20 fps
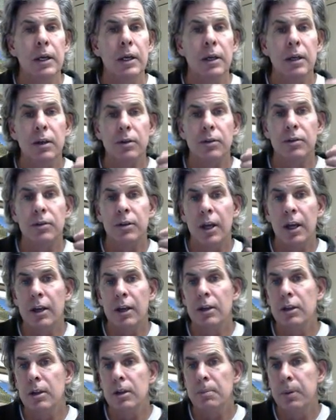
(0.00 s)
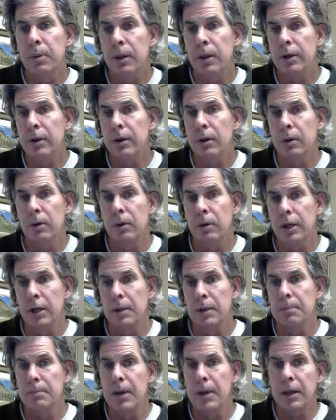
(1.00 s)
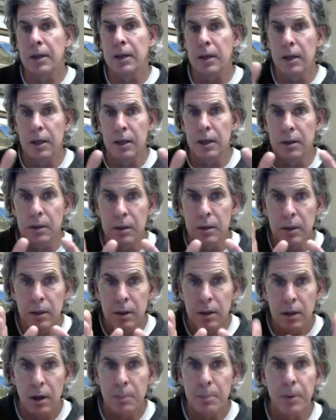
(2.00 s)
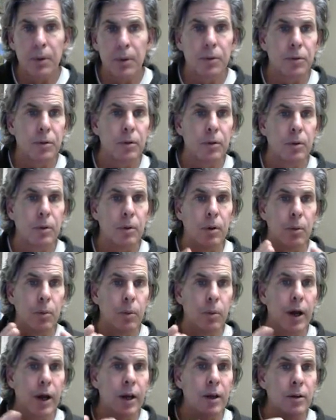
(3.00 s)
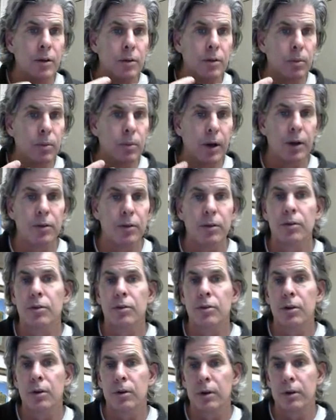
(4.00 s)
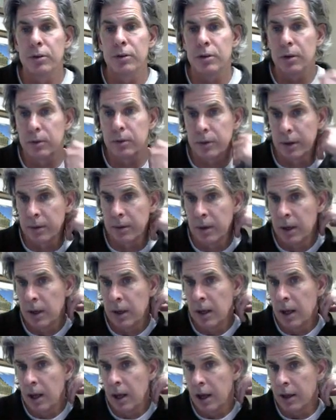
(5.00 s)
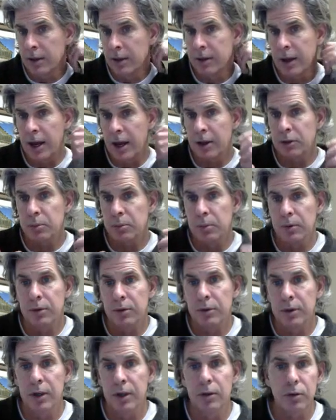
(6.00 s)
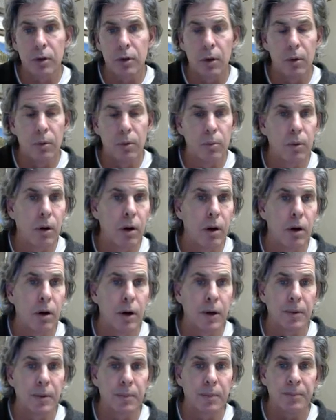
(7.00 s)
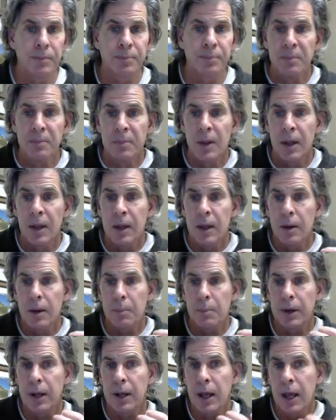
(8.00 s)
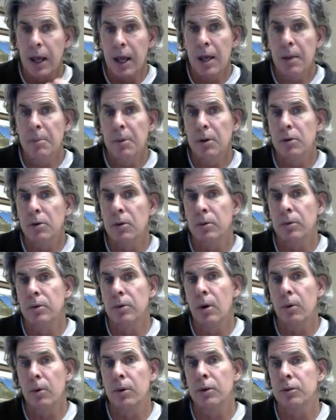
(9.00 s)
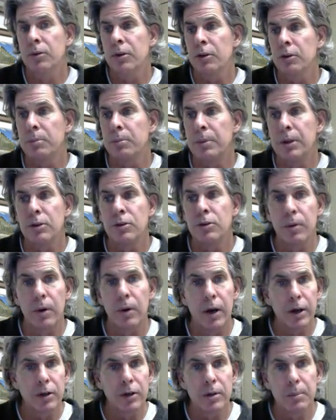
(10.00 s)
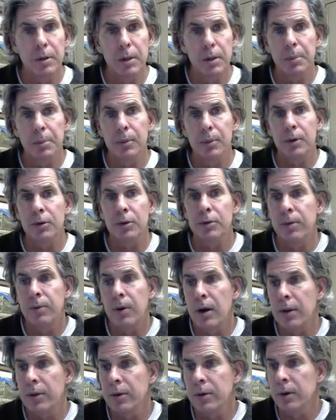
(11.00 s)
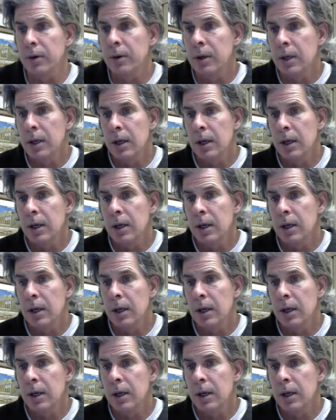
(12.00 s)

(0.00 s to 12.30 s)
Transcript: He is taking the political and making it a personal, a way to raise his children. And that's where things go wrong. But Haman, you'll notice, has been trying to manipulate his father.